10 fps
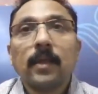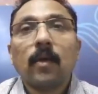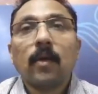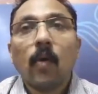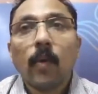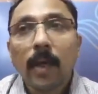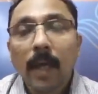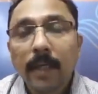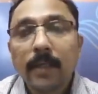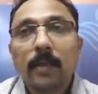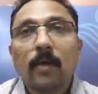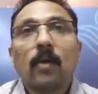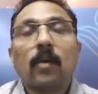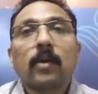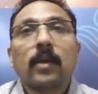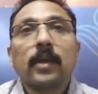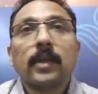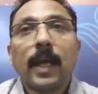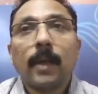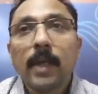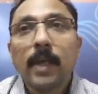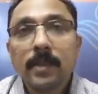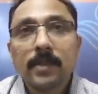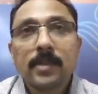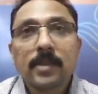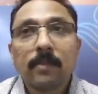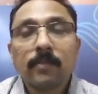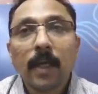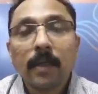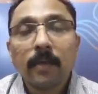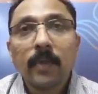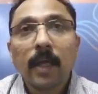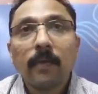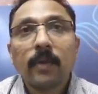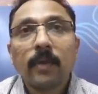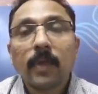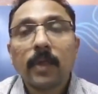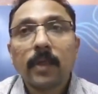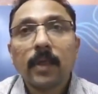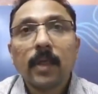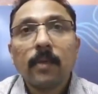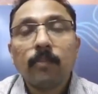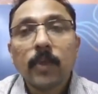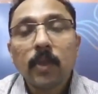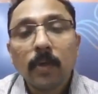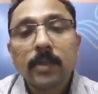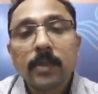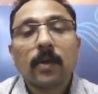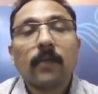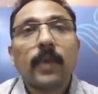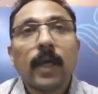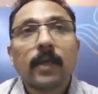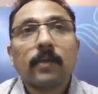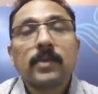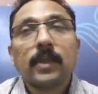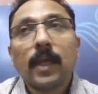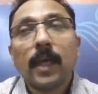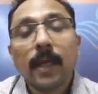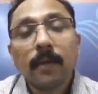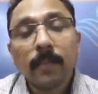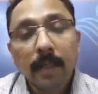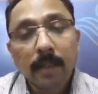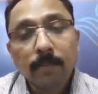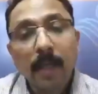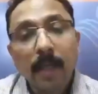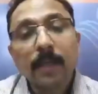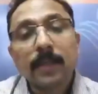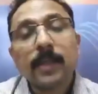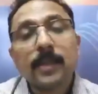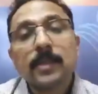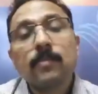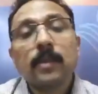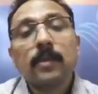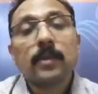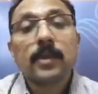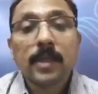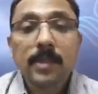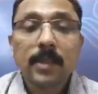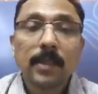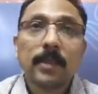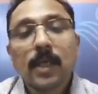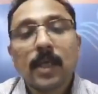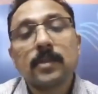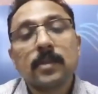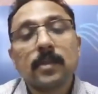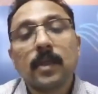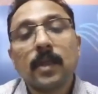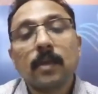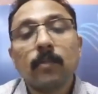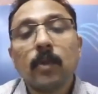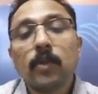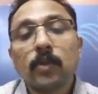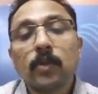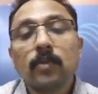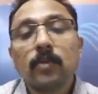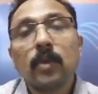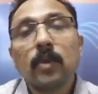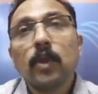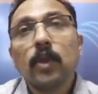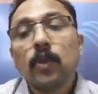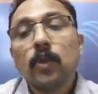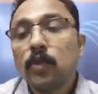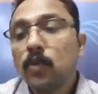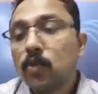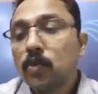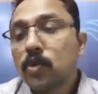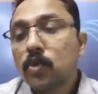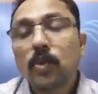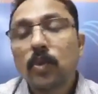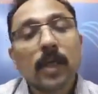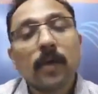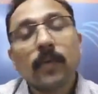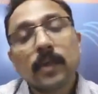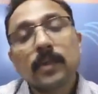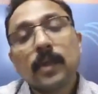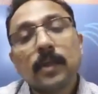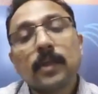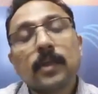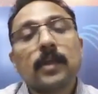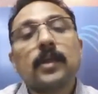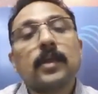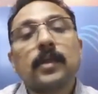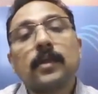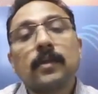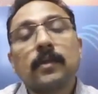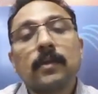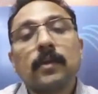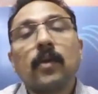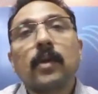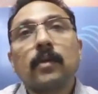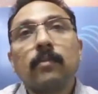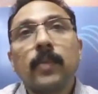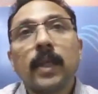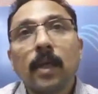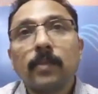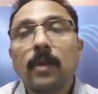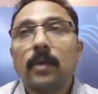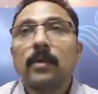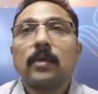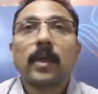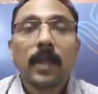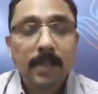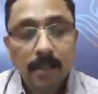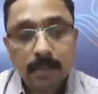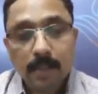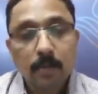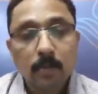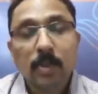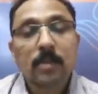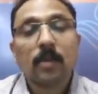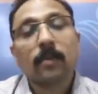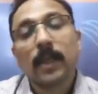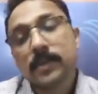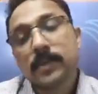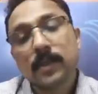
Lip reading: override or damage the system. And we have different periods of data backup, and that is being tested. Eventuality we have to test and use to recover the or bring up the organization to its normalcy.